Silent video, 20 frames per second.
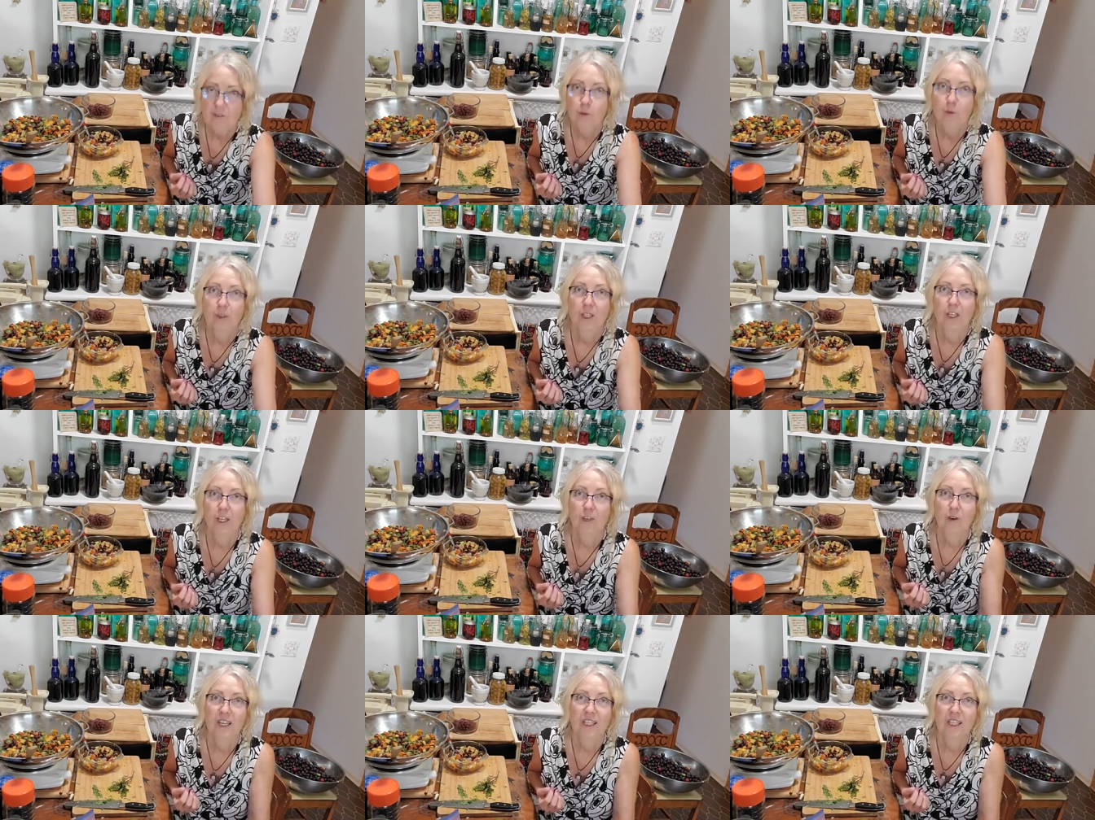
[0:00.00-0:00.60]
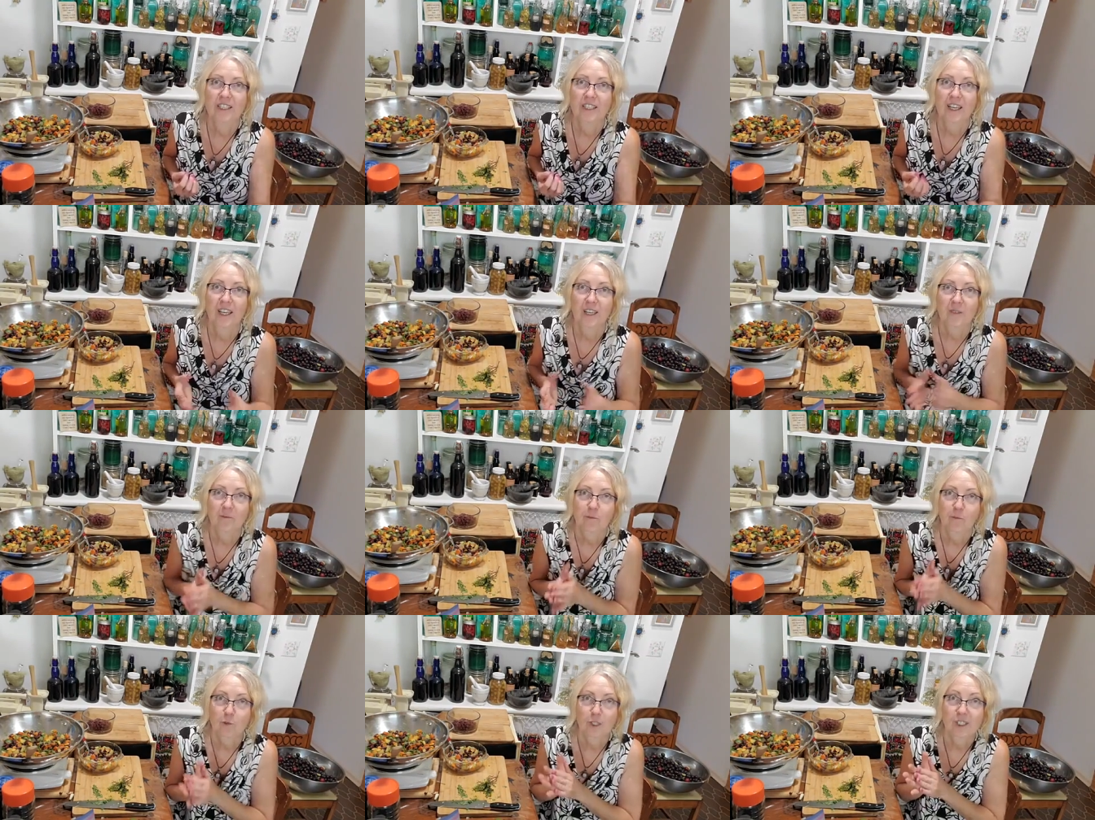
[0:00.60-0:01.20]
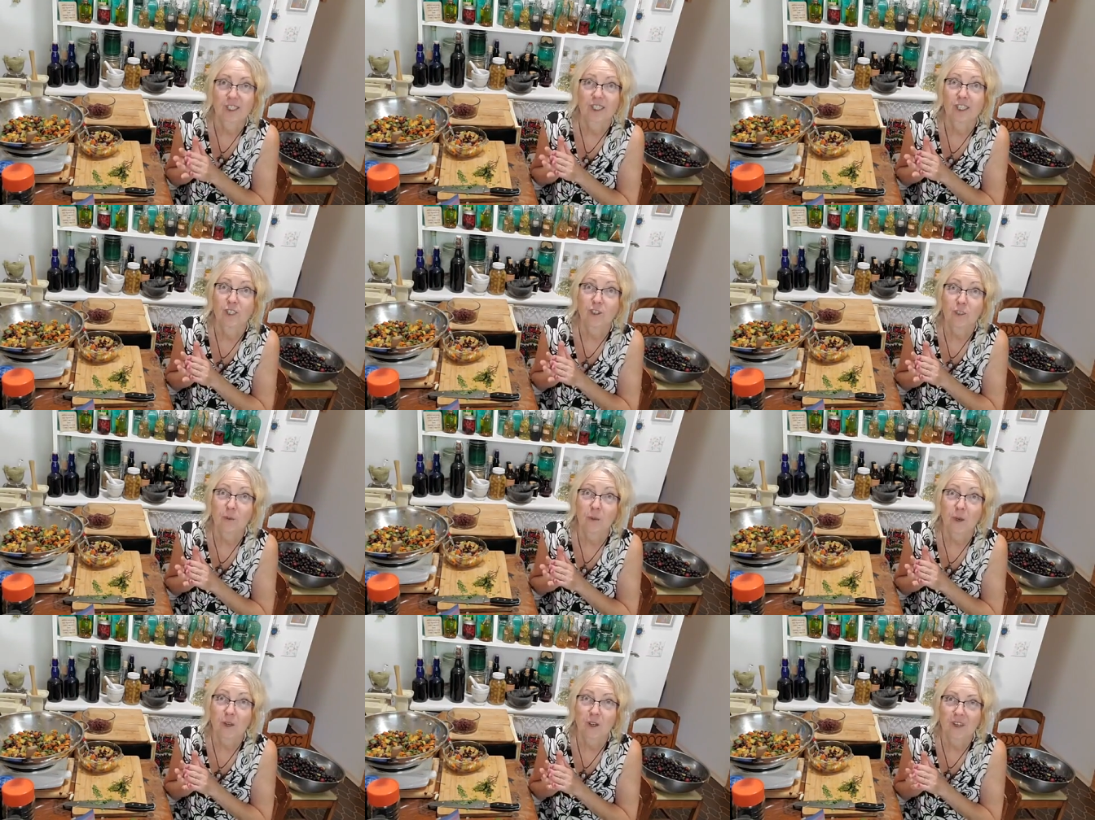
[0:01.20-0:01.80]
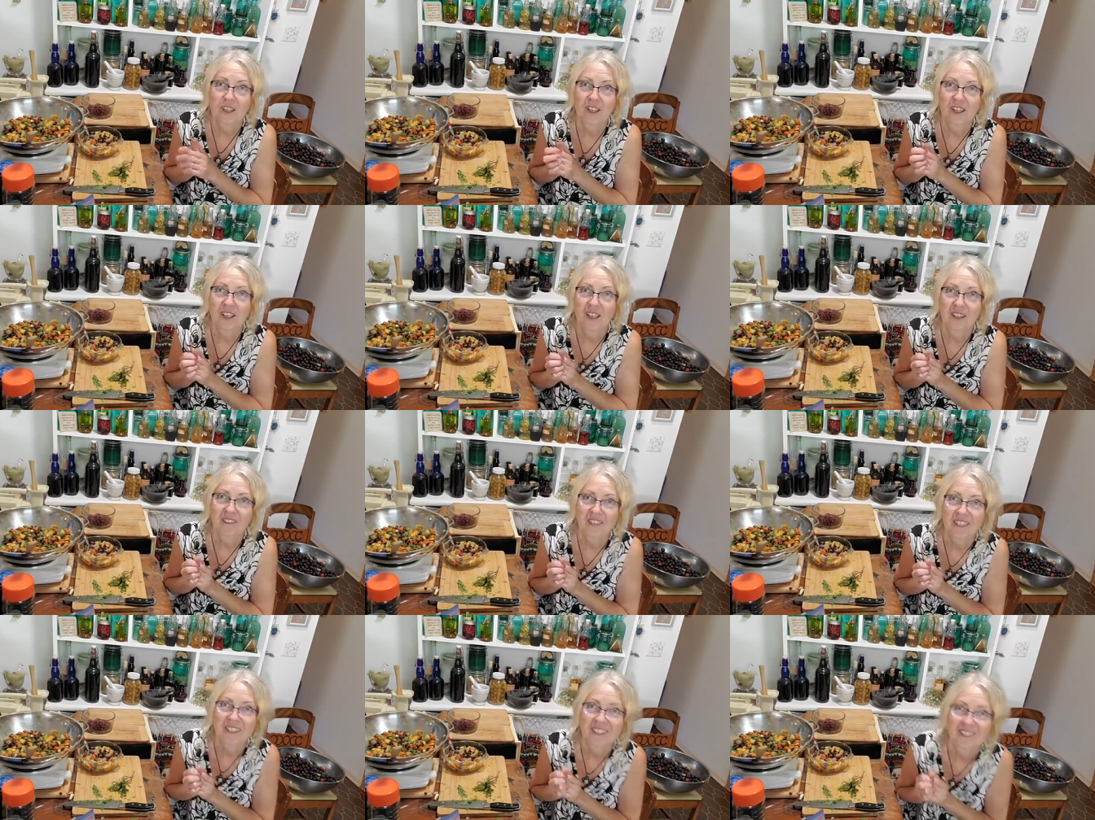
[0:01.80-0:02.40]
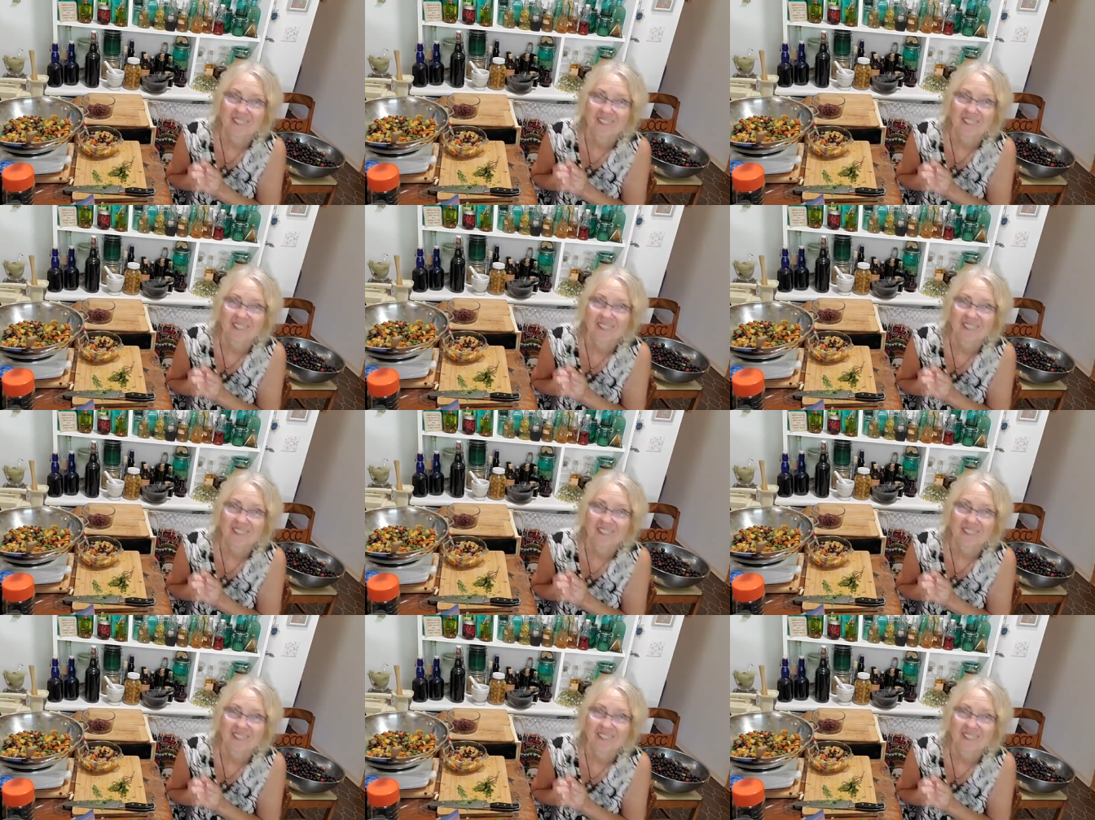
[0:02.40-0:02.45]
a really great day. We'll see you tomorrow at 11.